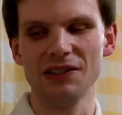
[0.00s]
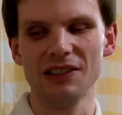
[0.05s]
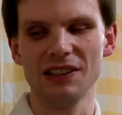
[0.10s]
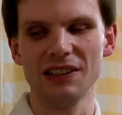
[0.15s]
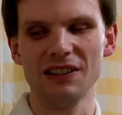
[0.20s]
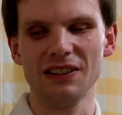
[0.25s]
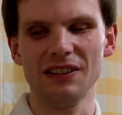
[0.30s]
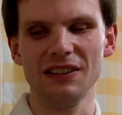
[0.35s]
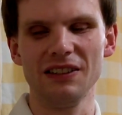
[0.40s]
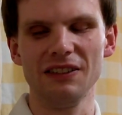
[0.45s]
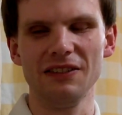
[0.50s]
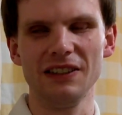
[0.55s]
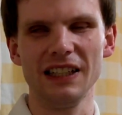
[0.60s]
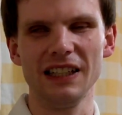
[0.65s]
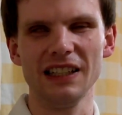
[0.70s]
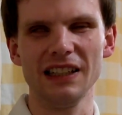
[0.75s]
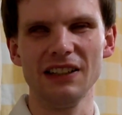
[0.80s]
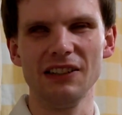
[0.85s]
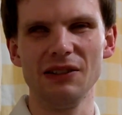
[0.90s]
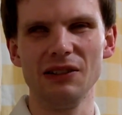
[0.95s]
just trying
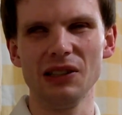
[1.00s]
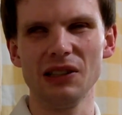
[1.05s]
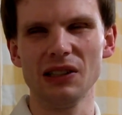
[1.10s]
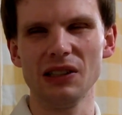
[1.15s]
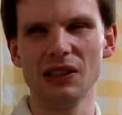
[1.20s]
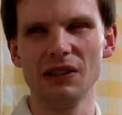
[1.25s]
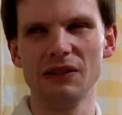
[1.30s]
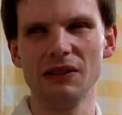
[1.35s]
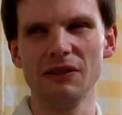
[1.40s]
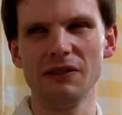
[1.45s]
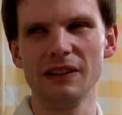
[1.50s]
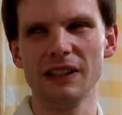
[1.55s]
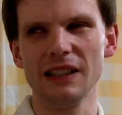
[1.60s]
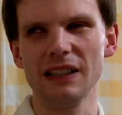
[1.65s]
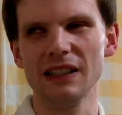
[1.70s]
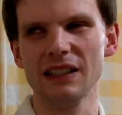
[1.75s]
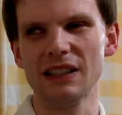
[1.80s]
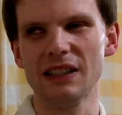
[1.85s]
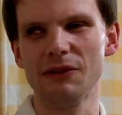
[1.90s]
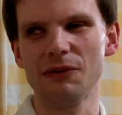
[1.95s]
to think. There was another
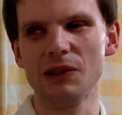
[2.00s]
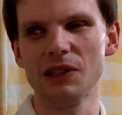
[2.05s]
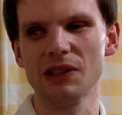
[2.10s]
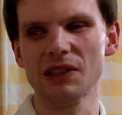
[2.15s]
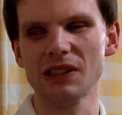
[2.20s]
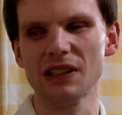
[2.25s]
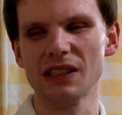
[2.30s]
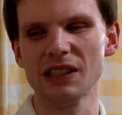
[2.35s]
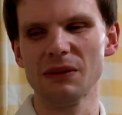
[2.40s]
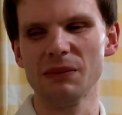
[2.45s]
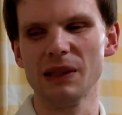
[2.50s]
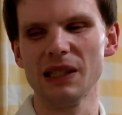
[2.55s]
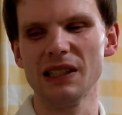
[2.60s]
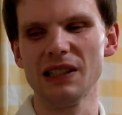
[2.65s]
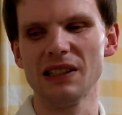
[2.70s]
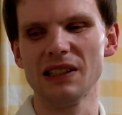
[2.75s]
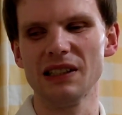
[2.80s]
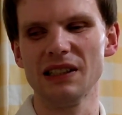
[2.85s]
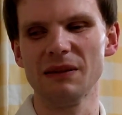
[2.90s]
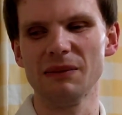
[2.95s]
thing that I was going
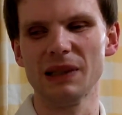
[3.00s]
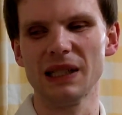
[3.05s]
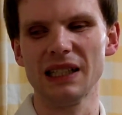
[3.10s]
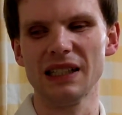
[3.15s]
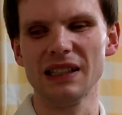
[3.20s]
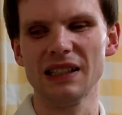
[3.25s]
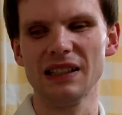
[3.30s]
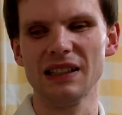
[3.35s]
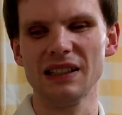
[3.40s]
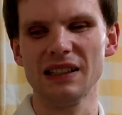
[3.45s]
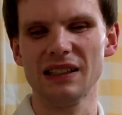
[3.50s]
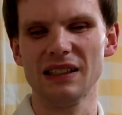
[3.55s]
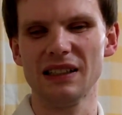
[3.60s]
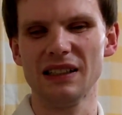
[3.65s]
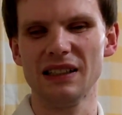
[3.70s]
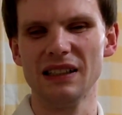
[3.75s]
to mention about